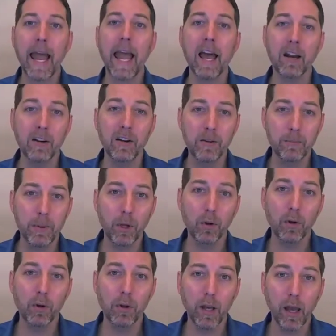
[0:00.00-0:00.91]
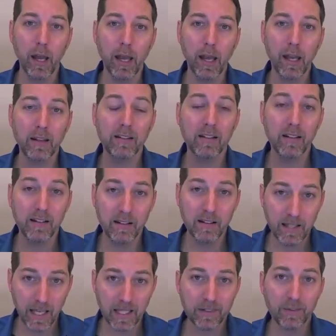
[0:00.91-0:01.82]
and build a
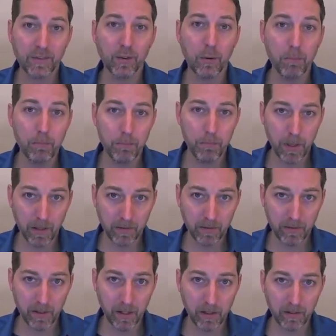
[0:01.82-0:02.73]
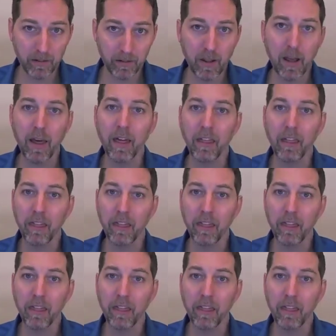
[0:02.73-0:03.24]
successful business.